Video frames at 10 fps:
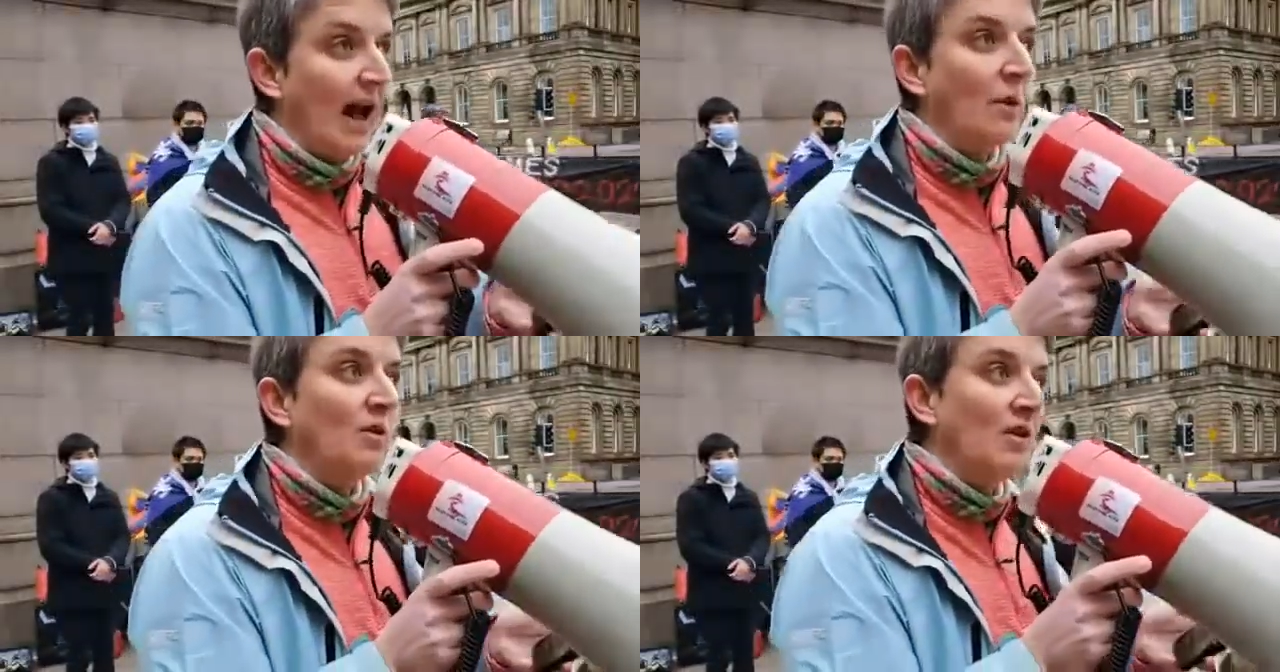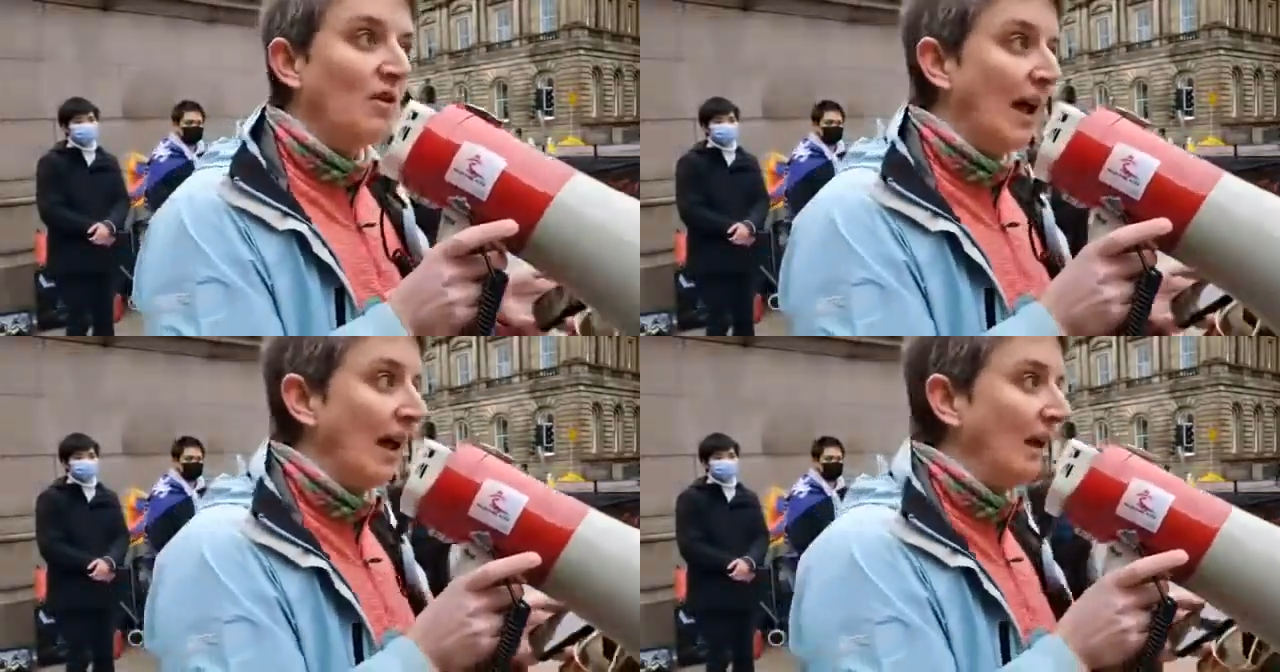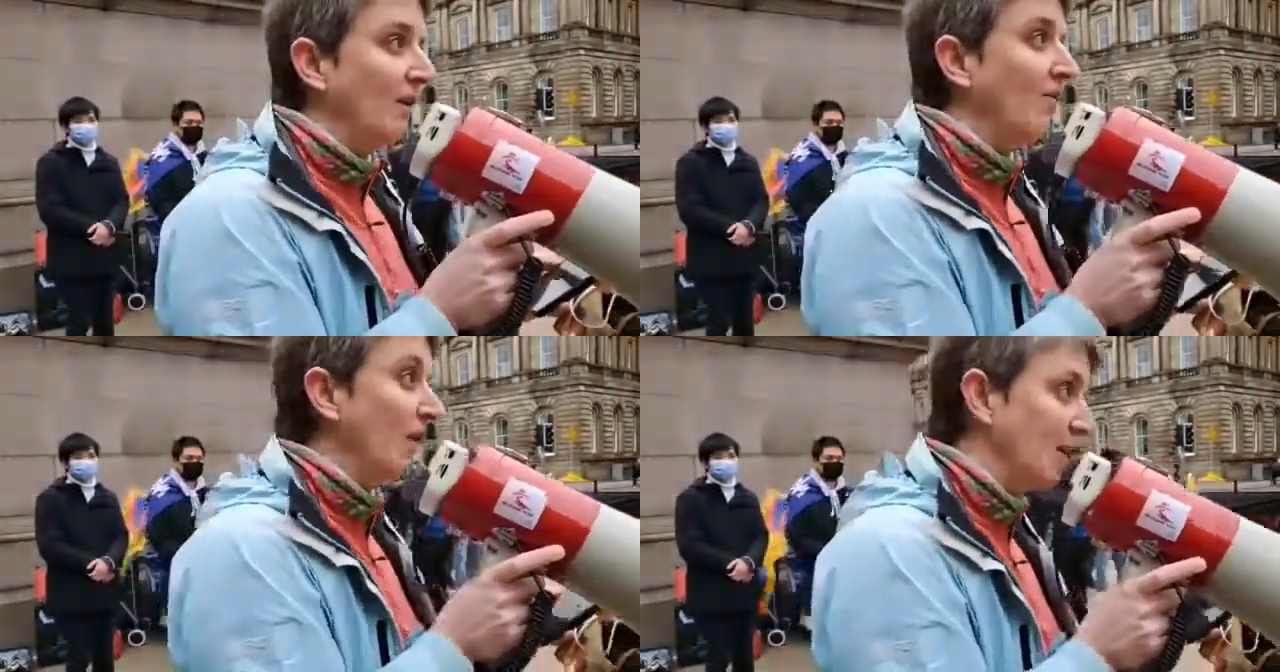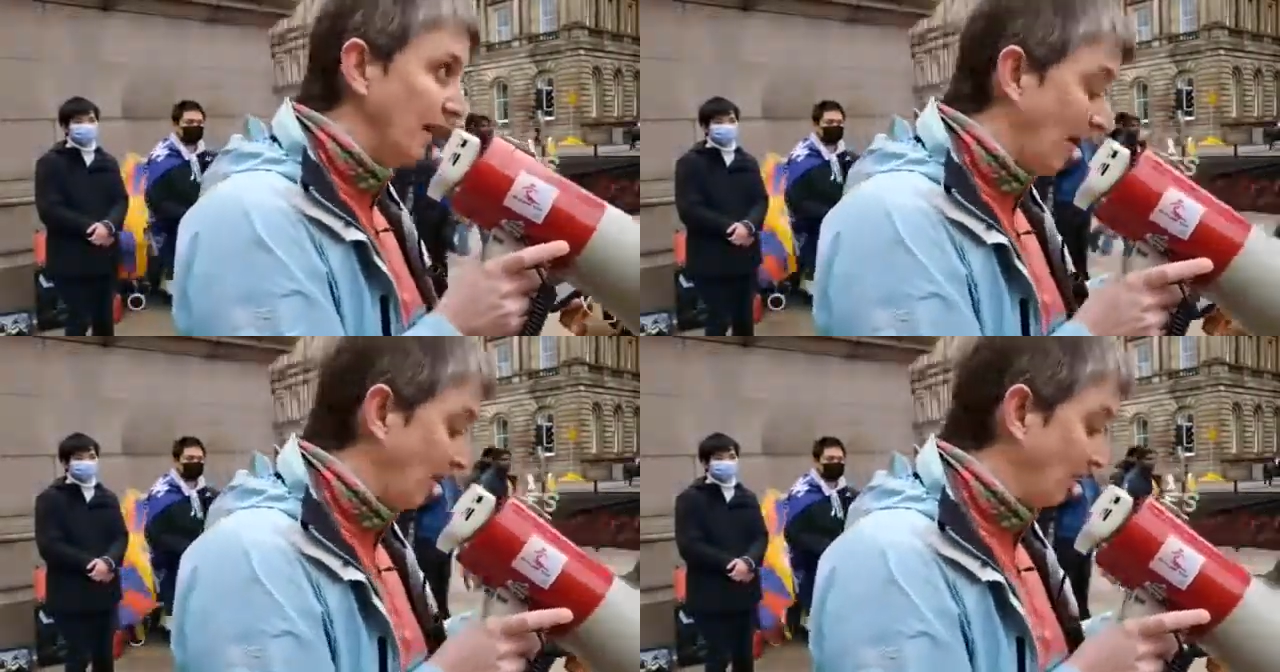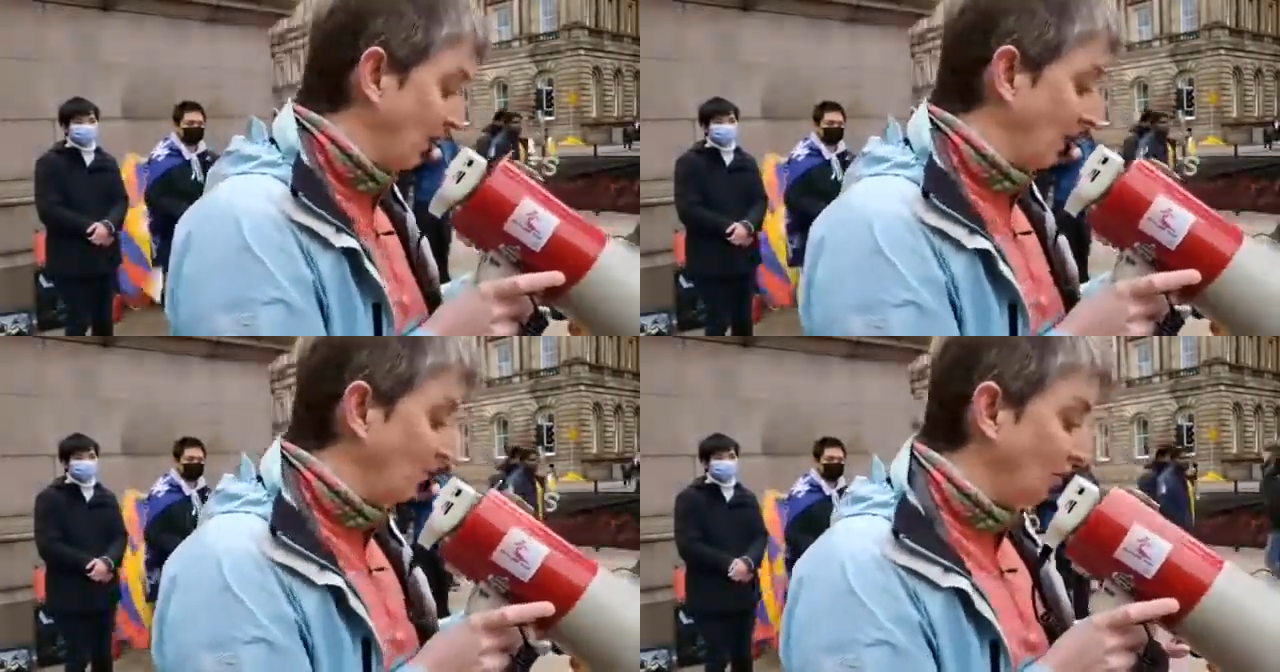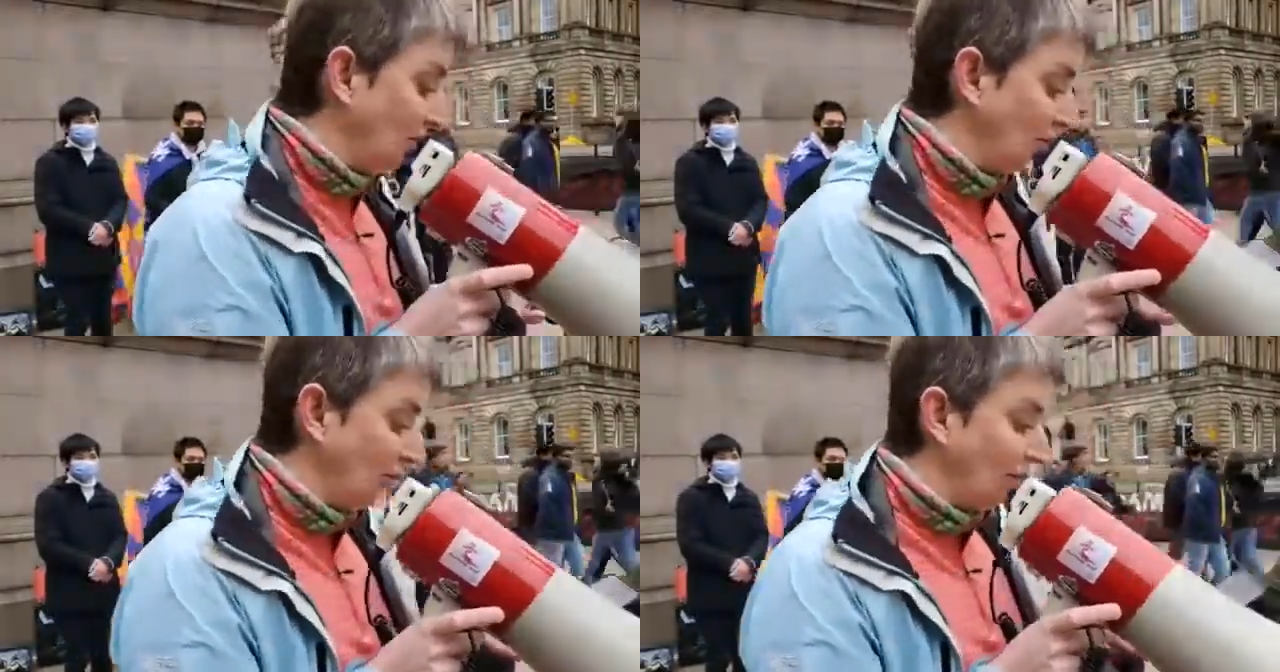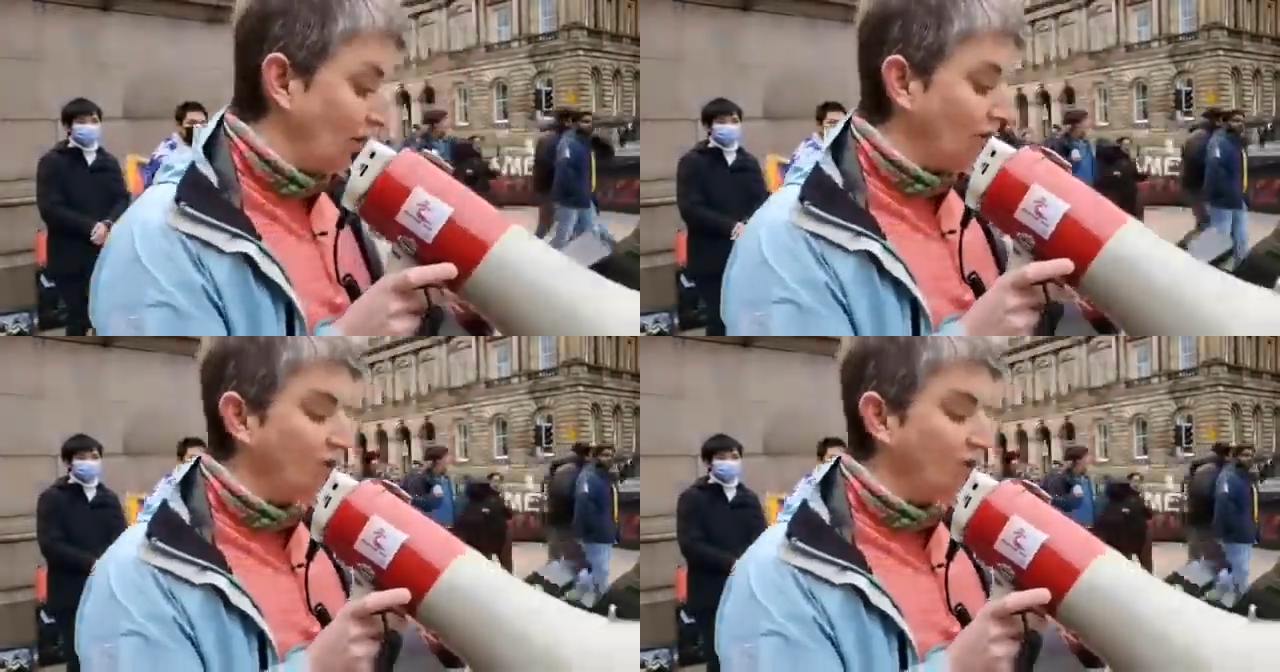I want to say solidarity to you.